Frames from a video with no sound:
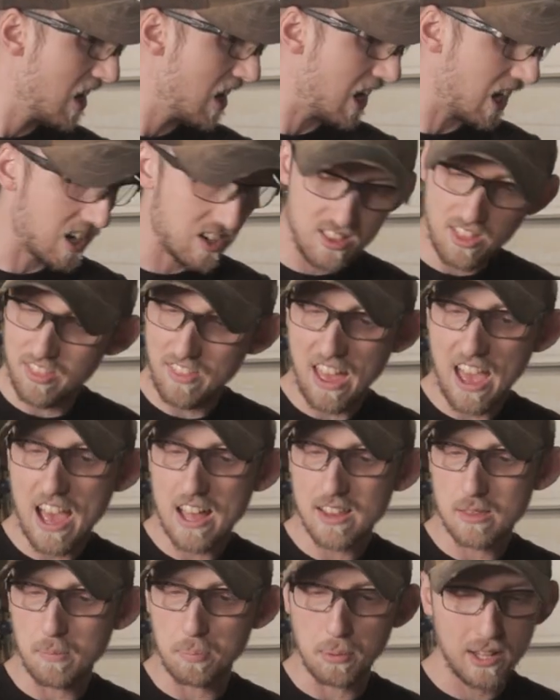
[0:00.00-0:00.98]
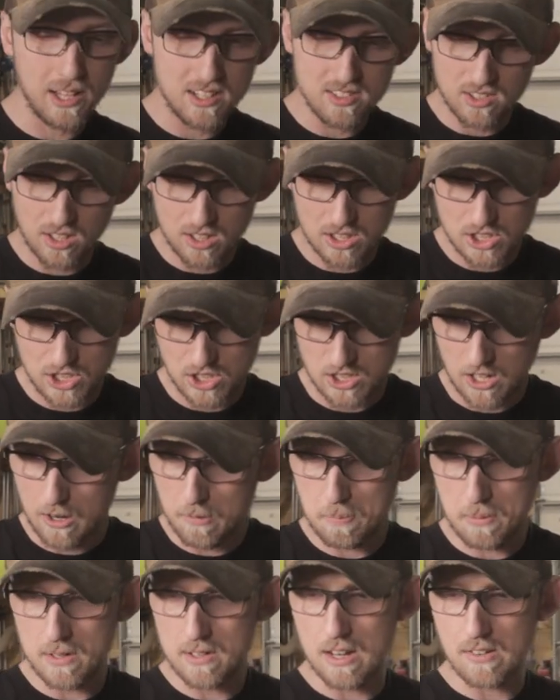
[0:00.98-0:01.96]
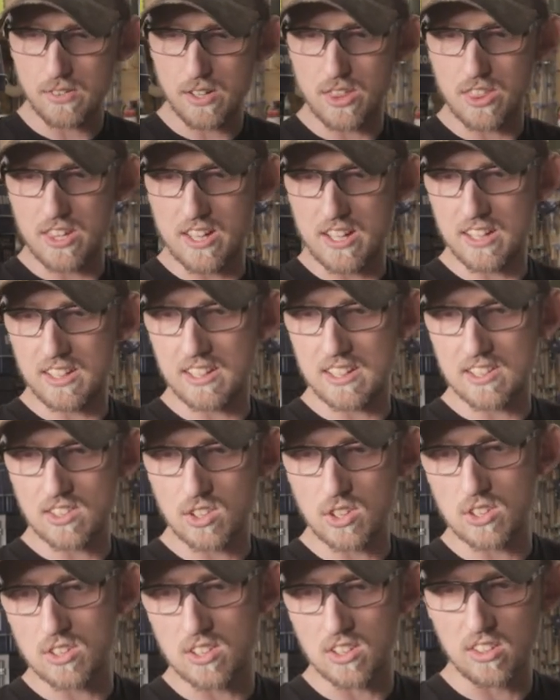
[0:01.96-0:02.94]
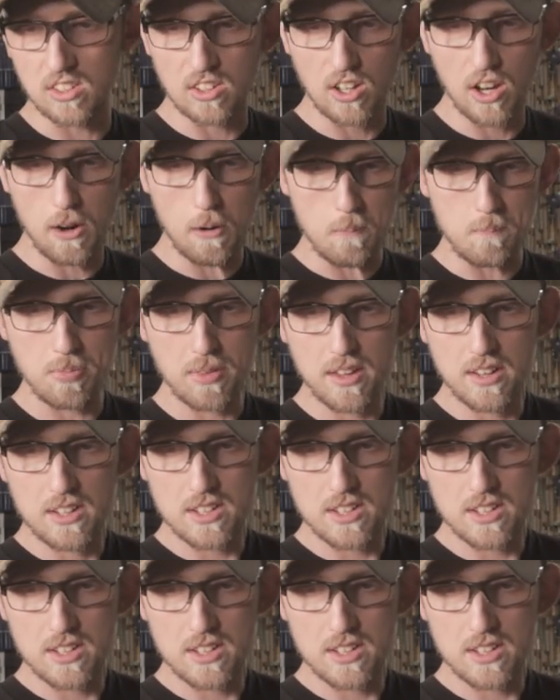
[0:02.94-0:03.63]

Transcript: Other than that, the blade is already sharpened, everything is good to go.